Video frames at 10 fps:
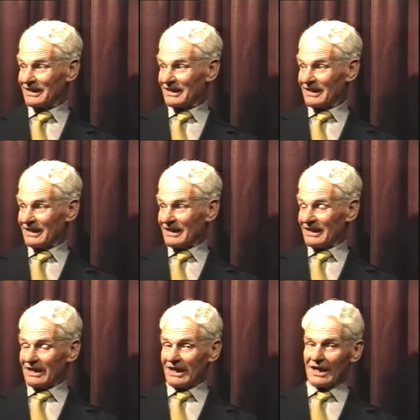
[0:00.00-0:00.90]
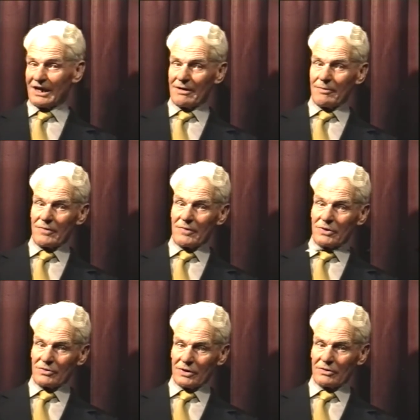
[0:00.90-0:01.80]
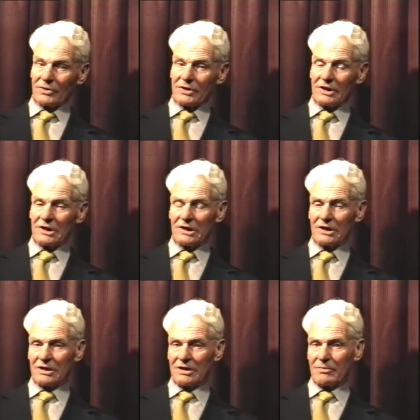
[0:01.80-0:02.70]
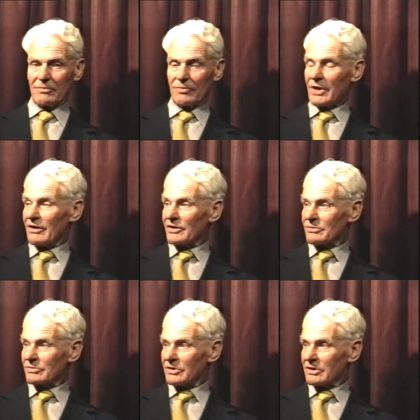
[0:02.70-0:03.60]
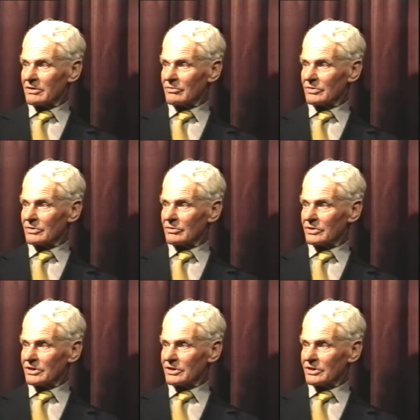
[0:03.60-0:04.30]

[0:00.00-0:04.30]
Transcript: Yes. Uh, you know, the um, parents would, would,